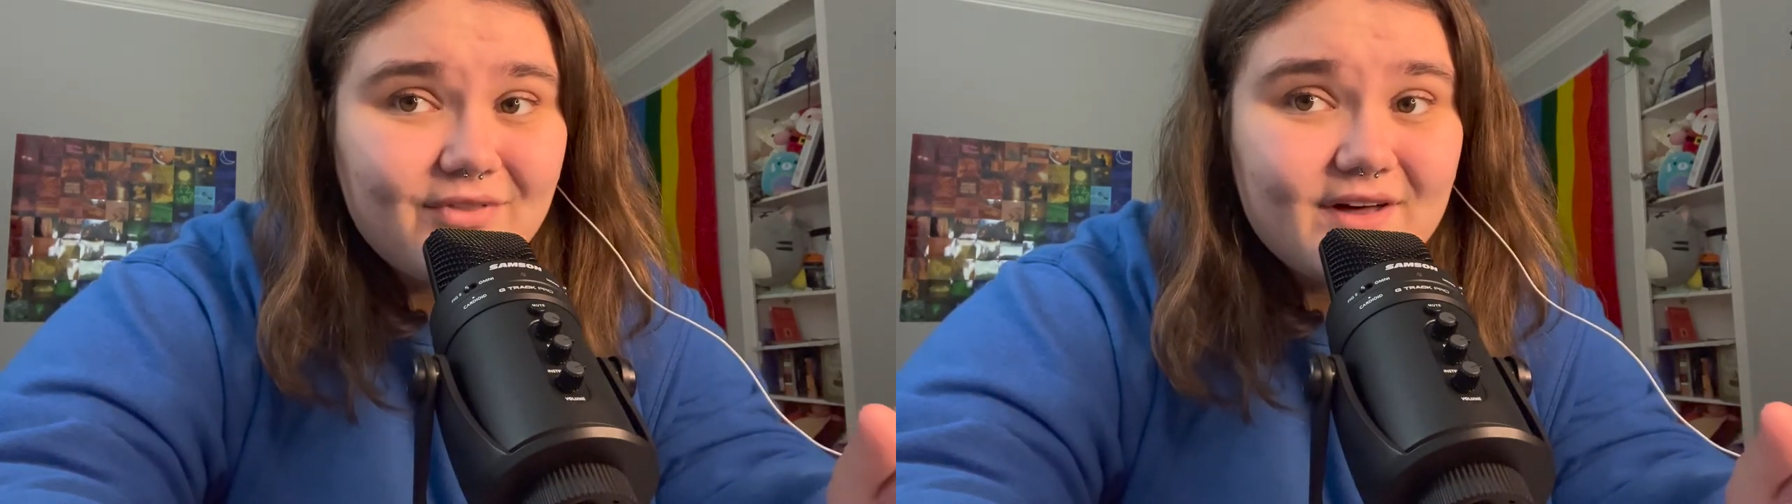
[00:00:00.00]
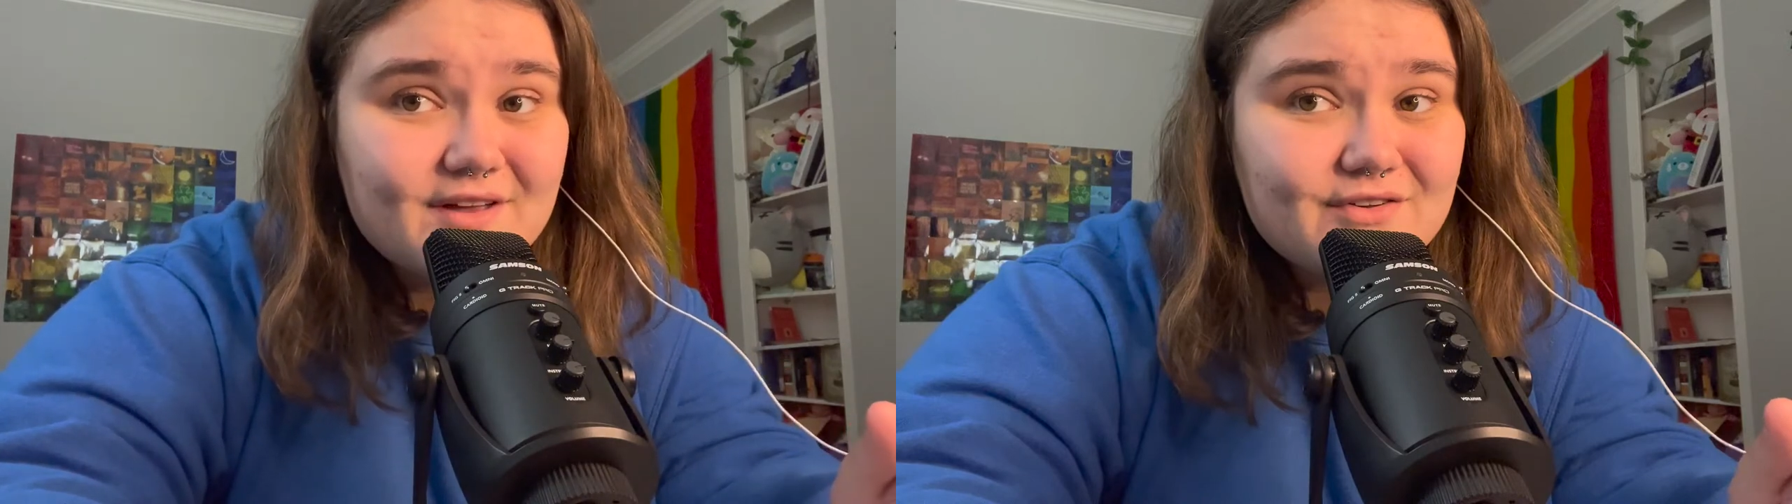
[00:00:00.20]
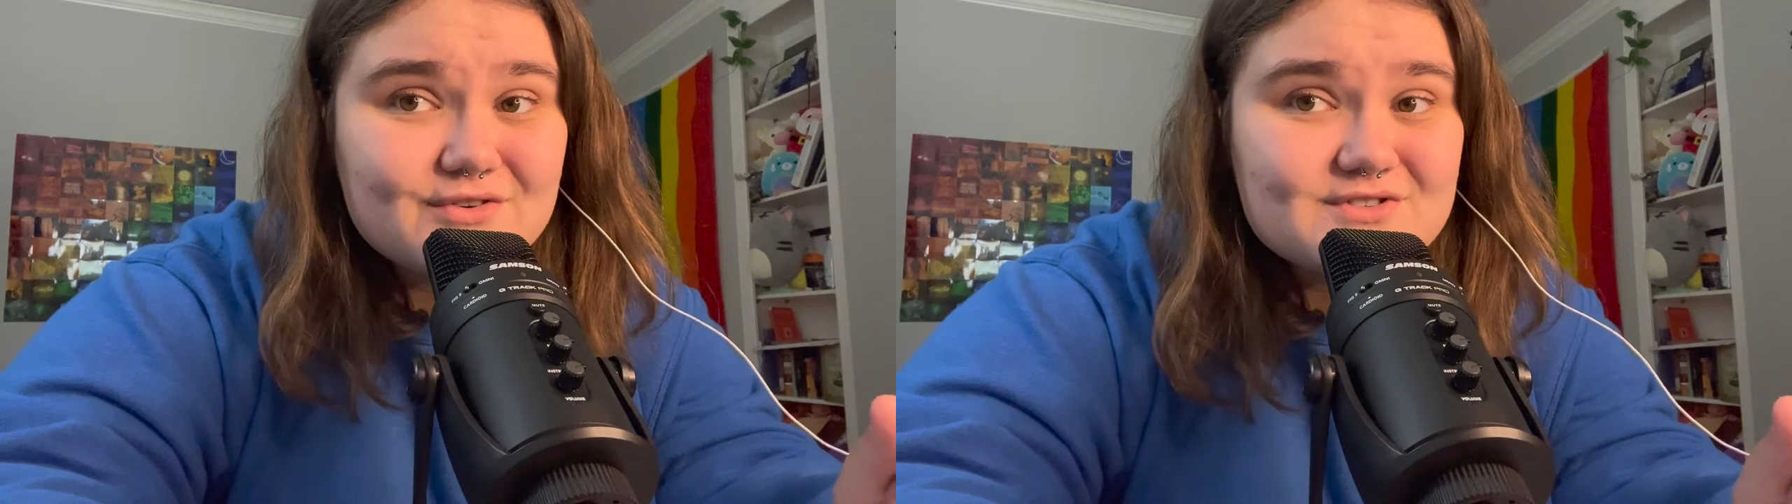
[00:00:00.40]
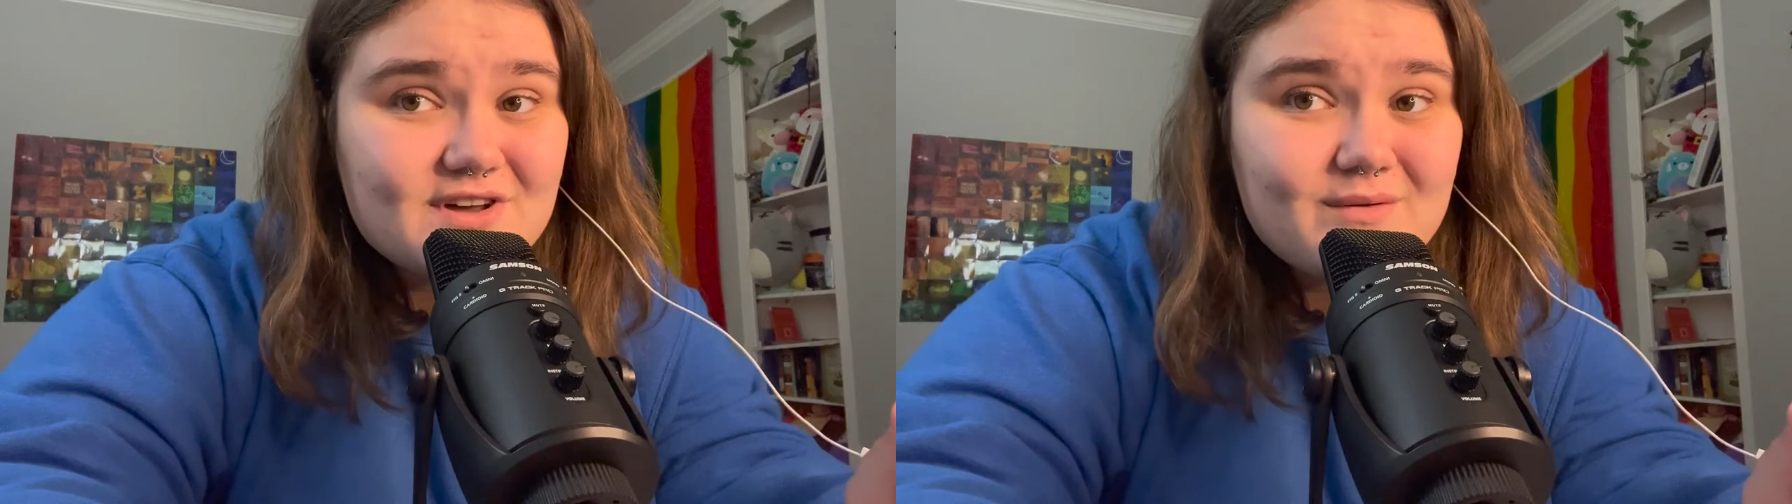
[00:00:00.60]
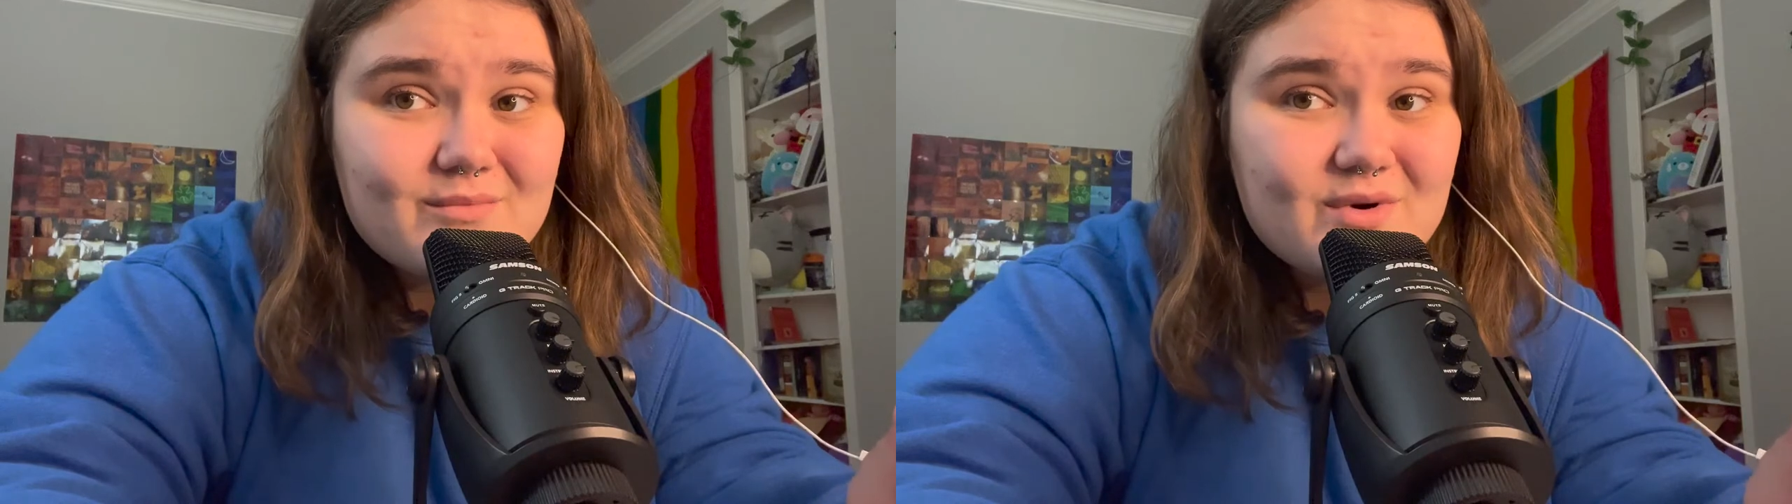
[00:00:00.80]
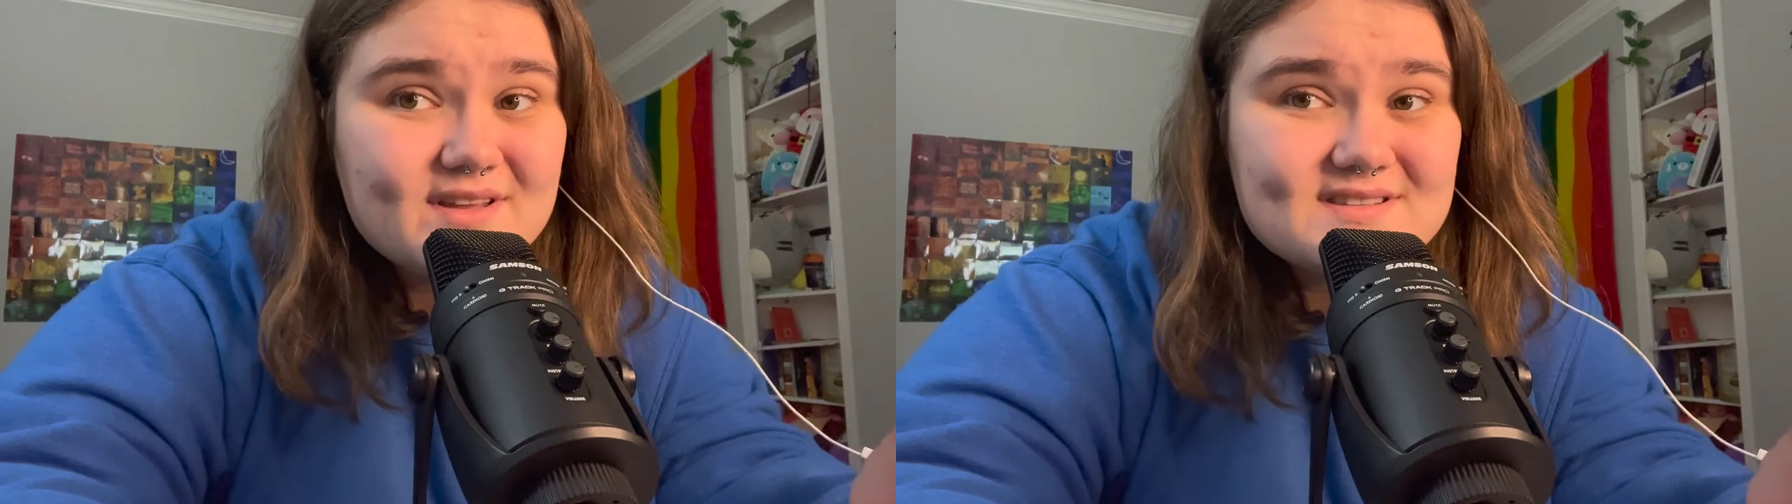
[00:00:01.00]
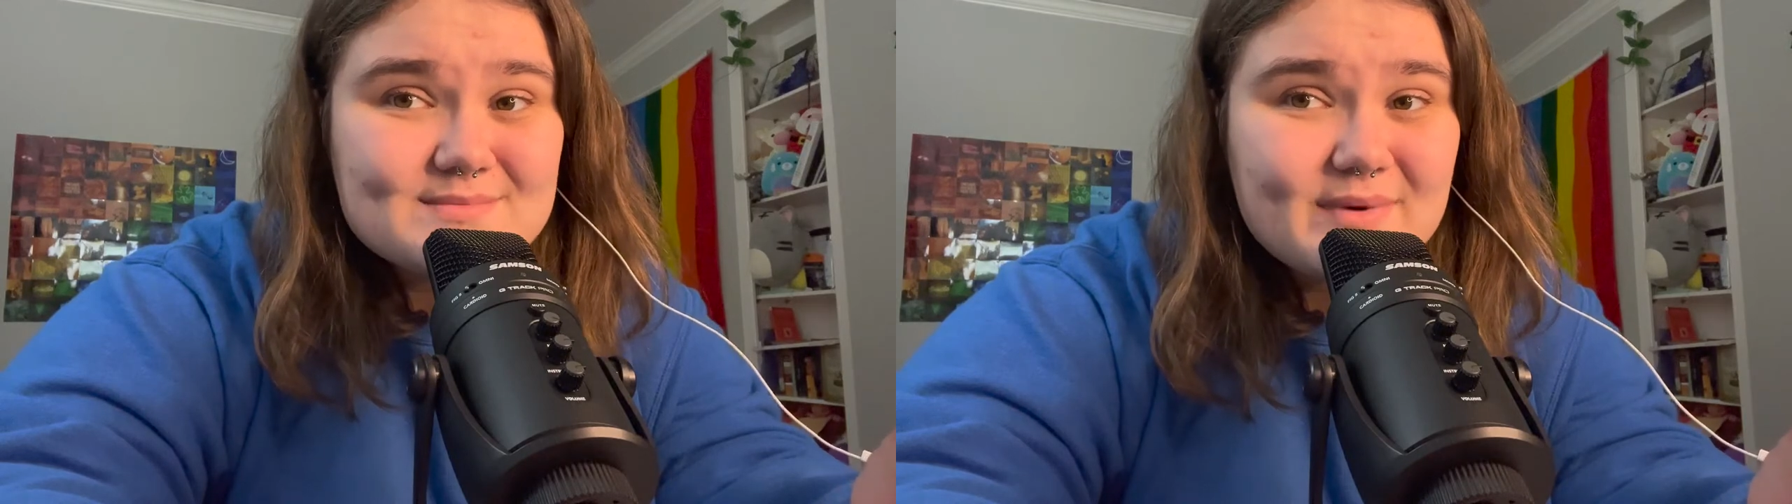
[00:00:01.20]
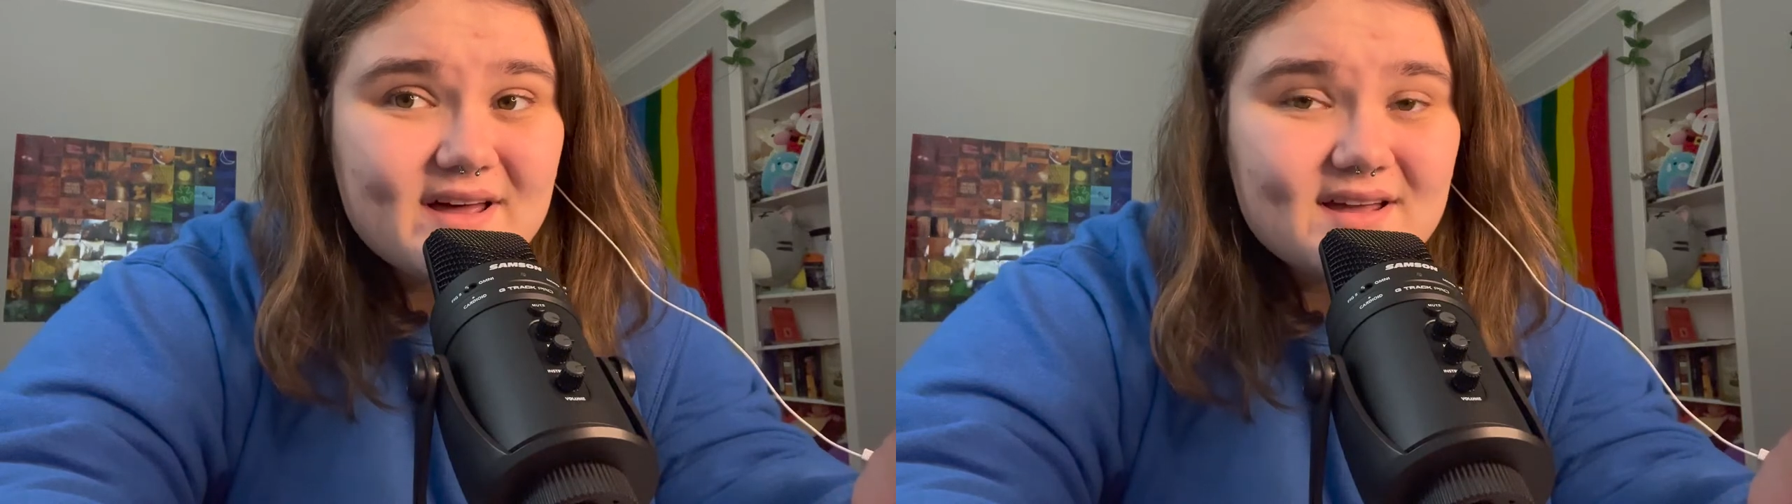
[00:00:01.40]
under someone's
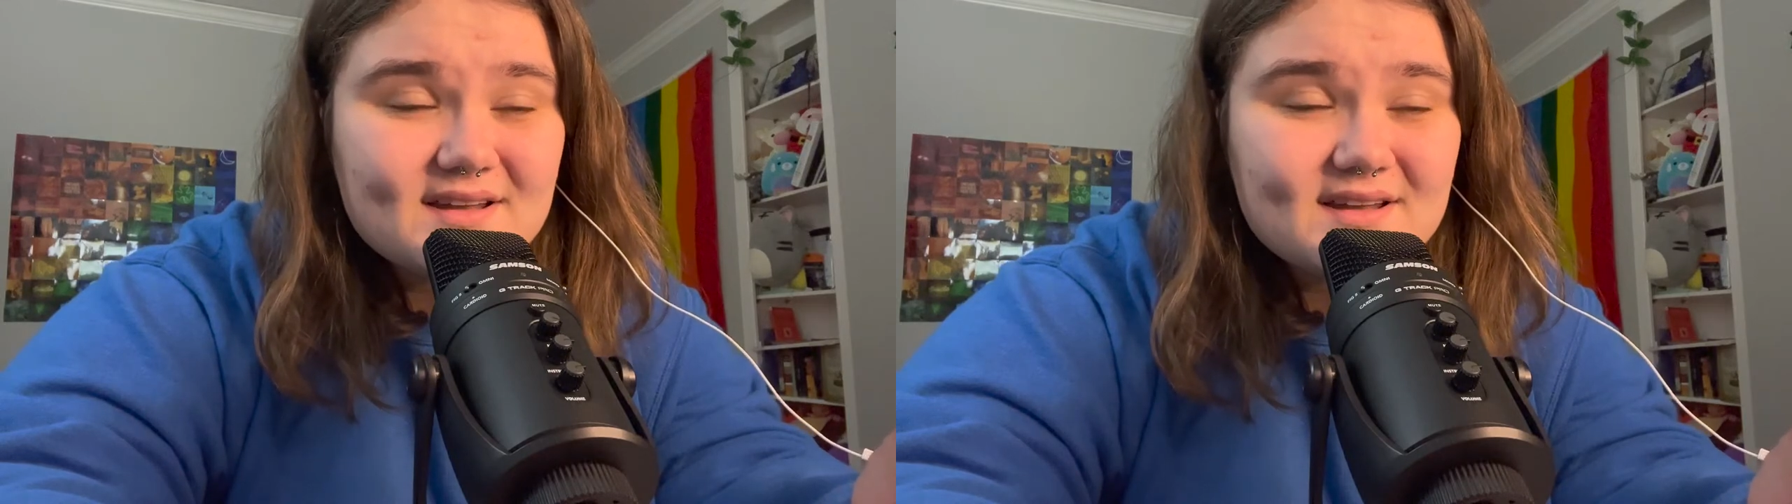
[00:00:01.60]
bed,